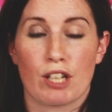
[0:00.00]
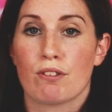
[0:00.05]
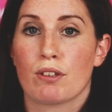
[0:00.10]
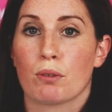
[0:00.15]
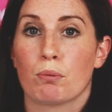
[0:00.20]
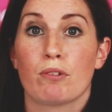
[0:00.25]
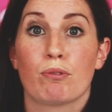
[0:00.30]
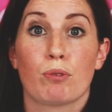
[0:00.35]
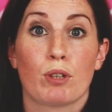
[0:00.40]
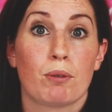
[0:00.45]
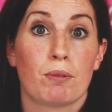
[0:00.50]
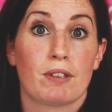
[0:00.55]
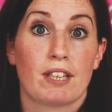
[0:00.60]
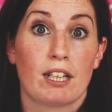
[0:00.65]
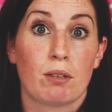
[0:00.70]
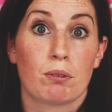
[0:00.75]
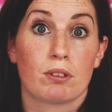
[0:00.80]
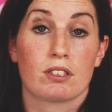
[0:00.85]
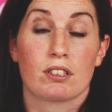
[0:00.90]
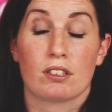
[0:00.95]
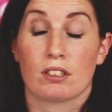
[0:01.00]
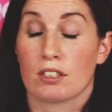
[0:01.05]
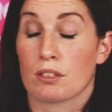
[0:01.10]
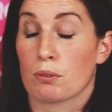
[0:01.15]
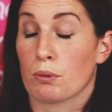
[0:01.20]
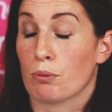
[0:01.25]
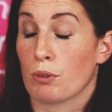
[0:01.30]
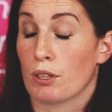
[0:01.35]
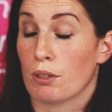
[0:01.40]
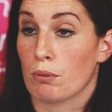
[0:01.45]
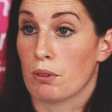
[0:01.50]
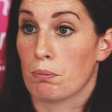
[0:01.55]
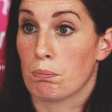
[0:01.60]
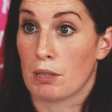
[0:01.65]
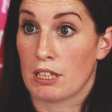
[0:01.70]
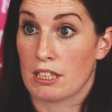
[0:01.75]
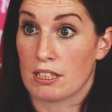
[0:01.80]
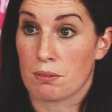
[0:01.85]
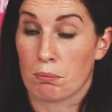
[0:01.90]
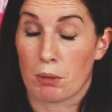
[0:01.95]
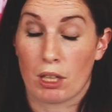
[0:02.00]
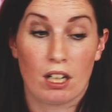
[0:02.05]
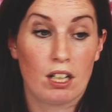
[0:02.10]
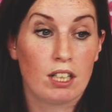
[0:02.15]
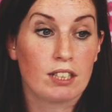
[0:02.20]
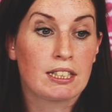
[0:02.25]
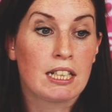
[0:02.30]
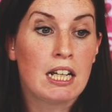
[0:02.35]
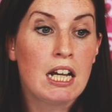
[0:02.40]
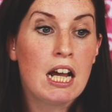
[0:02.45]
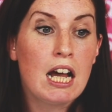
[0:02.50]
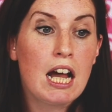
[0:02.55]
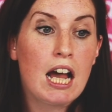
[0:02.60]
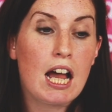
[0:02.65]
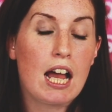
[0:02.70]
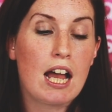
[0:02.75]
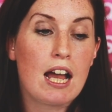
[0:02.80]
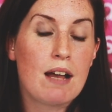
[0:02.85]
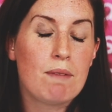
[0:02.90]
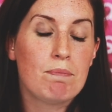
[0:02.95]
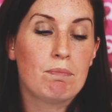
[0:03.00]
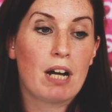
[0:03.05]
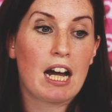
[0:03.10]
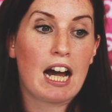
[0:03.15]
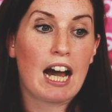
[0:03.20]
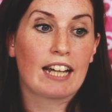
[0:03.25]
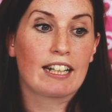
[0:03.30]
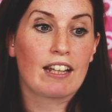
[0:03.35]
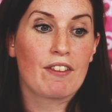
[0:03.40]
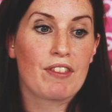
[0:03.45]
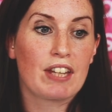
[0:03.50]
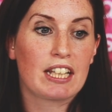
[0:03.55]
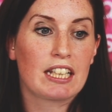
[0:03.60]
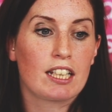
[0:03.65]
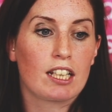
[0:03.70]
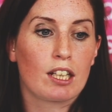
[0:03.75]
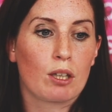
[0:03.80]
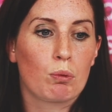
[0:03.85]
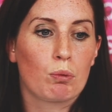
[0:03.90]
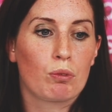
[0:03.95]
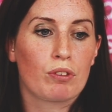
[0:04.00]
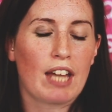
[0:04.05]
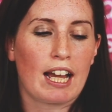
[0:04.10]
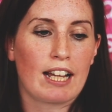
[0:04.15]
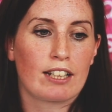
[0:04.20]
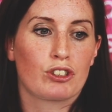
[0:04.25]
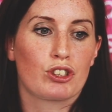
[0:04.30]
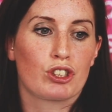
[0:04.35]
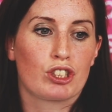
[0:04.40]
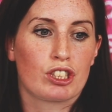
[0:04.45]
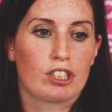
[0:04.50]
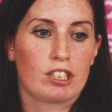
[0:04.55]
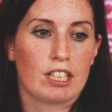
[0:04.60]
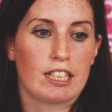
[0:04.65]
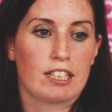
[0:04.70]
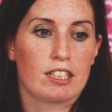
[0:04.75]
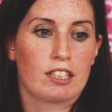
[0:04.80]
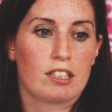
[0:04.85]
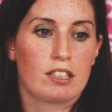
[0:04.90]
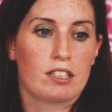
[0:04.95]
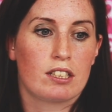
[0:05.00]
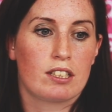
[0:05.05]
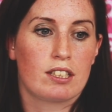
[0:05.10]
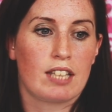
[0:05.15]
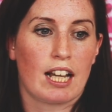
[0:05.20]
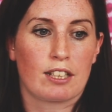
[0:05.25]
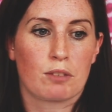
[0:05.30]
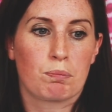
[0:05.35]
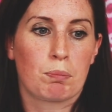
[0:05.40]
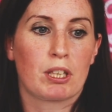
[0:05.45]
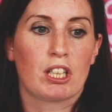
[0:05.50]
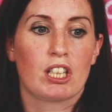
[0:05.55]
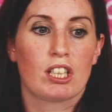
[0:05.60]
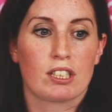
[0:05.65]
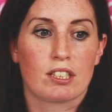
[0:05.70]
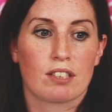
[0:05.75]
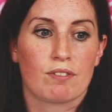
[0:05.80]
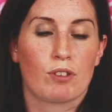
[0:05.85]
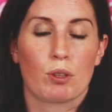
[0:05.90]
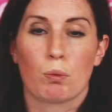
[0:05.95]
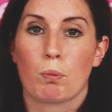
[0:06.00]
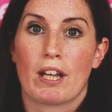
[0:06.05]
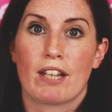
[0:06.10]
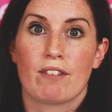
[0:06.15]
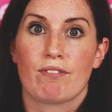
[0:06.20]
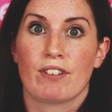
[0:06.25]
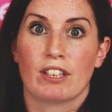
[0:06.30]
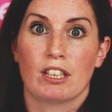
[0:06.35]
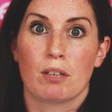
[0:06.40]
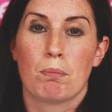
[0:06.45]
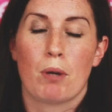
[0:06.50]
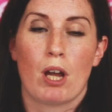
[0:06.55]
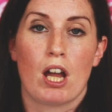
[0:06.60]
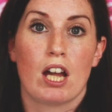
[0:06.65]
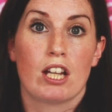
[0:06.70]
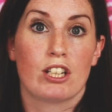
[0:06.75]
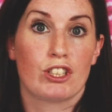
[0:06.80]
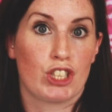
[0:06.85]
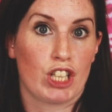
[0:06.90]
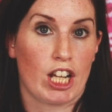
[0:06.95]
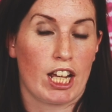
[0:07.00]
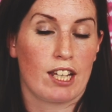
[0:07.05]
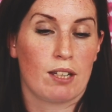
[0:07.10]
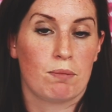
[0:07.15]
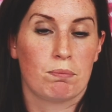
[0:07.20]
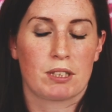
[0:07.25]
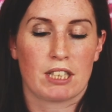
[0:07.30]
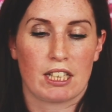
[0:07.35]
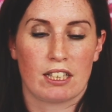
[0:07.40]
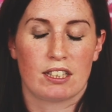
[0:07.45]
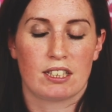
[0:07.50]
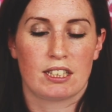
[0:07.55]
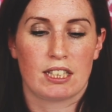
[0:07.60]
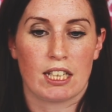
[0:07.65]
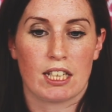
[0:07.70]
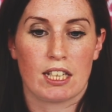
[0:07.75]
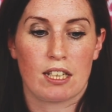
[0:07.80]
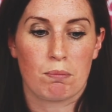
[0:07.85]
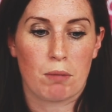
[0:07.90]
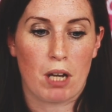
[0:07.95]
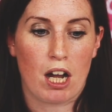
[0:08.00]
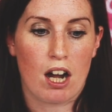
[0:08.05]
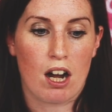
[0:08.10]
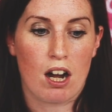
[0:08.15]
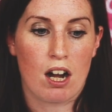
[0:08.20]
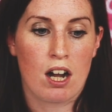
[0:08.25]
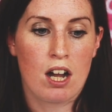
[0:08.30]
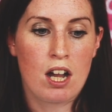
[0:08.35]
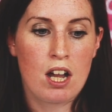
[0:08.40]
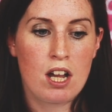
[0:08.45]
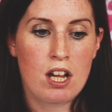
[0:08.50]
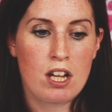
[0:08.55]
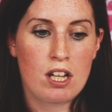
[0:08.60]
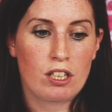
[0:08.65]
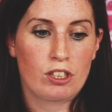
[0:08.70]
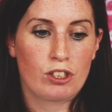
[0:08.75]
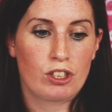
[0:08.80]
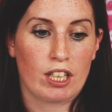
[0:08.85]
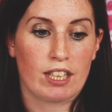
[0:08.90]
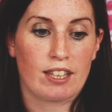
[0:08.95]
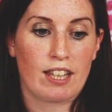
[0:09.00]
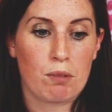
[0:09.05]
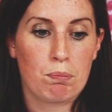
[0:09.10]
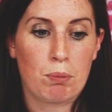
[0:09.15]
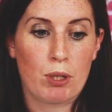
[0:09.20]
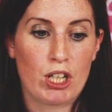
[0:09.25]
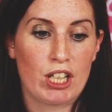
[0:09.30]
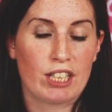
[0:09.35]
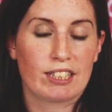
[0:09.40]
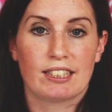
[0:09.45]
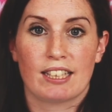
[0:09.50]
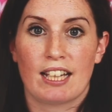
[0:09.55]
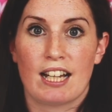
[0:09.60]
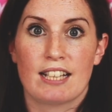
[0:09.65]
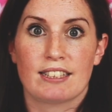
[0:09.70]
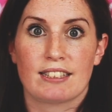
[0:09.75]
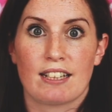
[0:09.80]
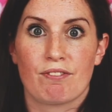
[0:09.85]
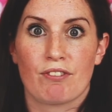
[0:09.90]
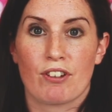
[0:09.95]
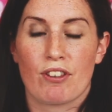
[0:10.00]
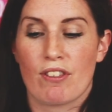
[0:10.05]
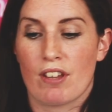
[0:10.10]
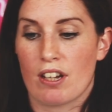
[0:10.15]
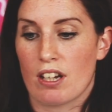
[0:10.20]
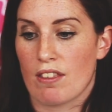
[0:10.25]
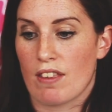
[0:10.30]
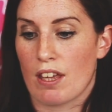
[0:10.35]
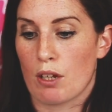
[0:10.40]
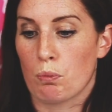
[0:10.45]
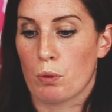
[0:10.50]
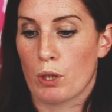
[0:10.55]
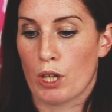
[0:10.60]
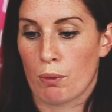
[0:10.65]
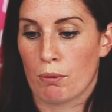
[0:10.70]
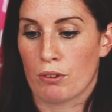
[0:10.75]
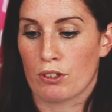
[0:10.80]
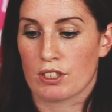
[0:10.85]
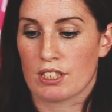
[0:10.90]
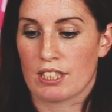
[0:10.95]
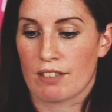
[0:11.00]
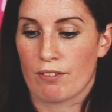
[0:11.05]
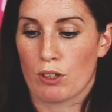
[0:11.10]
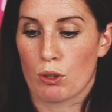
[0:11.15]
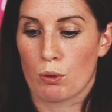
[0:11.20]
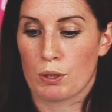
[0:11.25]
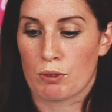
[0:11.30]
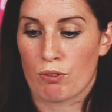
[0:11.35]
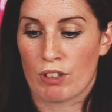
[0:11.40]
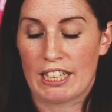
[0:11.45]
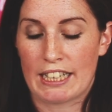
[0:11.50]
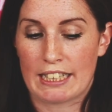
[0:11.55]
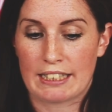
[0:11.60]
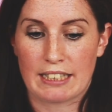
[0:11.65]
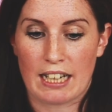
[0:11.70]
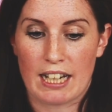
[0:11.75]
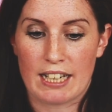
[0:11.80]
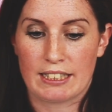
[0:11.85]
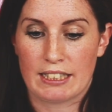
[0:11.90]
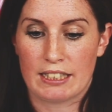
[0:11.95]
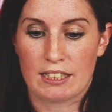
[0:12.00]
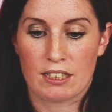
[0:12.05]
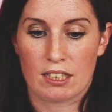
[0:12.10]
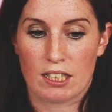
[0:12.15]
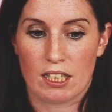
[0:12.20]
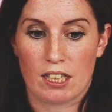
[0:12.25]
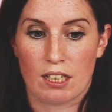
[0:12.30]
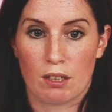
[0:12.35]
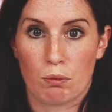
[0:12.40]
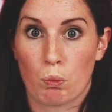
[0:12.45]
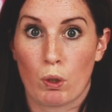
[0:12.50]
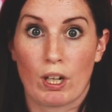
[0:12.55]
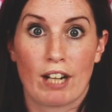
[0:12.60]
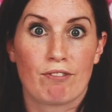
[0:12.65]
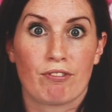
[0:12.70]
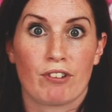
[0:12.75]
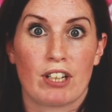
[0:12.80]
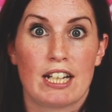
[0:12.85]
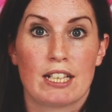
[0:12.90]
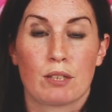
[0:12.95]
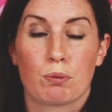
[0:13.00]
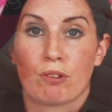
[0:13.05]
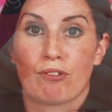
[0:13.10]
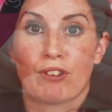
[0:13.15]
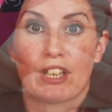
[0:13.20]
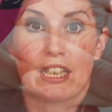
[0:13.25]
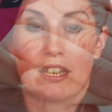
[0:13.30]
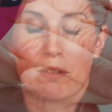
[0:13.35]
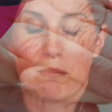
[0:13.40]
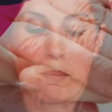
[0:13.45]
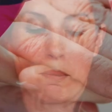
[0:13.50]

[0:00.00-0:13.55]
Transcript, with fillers: don't think we've worked with anyone as long as we've worked with Be Smart. Um, and I think that just that's because of the way Philippa, James, and the team are they personalize everything and they work with us. They're always really excited to whatever it is we're ringing